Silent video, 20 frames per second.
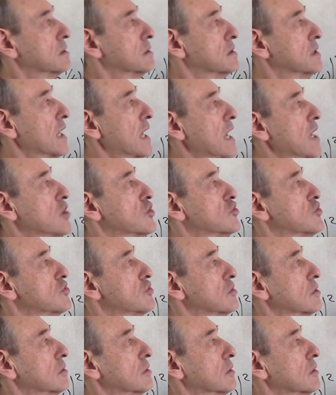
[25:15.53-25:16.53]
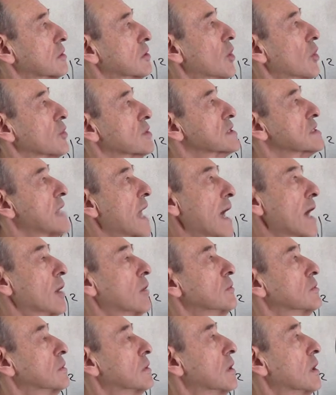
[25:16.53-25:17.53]
The h goes
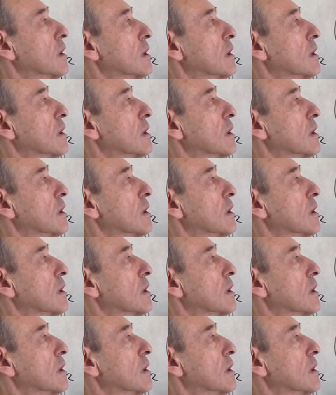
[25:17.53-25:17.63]
down,